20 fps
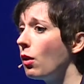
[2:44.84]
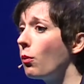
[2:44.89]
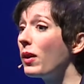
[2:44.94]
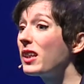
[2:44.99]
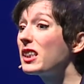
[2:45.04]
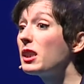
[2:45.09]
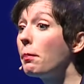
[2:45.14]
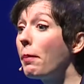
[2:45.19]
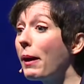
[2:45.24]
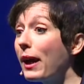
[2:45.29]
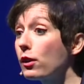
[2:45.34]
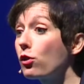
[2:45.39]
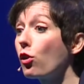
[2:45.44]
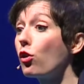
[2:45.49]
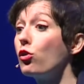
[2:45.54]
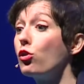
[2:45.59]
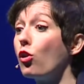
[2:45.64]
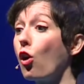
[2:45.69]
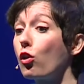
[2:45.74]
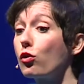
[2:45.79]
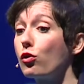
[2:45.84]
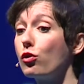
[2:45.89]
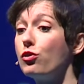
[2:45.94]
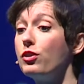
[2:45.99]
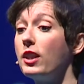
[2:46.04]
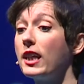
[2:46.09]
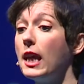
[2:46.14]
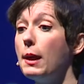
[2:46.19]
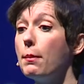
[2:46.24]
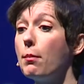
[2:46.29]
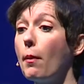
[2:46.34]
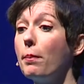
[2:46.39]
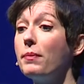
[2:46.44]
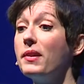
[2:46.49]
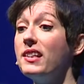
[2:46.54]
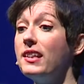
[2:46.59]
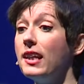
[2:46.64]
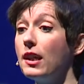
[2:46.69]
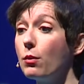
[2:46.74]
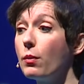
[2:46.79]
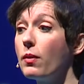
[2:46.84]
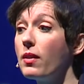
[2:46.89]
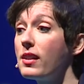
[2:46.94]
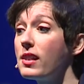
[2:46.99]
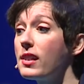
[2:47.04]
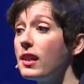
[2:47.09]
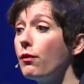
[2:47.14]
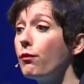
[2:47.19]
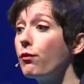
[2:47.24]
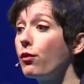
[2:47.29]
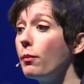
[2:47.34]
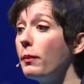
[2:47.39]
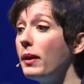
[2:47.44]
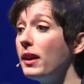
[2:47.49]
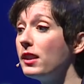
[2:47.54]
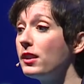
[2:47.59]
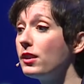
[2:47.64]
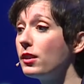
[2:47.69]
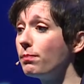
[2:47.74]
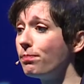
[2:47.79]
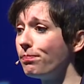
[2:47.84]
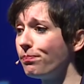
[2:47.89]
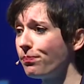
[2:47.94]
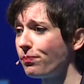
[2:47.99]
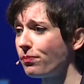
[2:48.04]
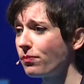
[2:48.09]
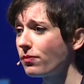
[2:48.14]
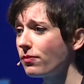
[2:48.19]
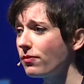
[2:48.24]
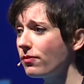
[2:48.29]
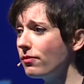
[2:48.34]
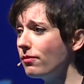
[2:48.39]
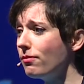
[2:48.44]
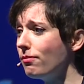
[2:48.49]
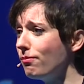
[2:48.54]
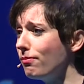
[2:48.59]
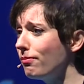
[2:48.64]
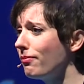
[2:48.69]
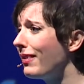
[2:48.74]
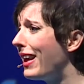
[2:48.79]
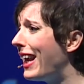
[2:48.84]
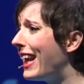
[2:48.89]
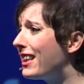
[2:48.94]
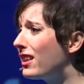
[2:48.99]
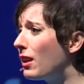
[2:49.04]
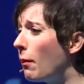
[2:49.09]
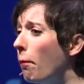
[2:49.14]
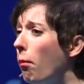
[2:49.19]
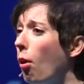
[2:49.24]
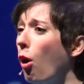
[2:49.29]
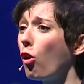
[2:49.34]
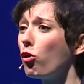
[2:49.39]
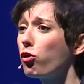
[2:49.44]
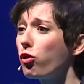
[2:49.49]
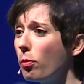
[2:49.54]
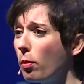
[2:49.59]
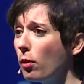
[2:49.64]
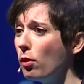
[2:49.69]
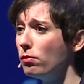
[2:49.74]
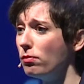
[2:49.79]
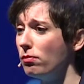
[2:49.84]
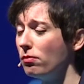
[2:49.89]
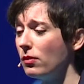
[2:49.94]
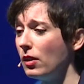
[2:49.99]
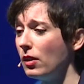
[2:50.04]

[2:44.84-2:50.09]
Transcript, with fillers: We expect our doctors to keep up to date with this information. It's impossible.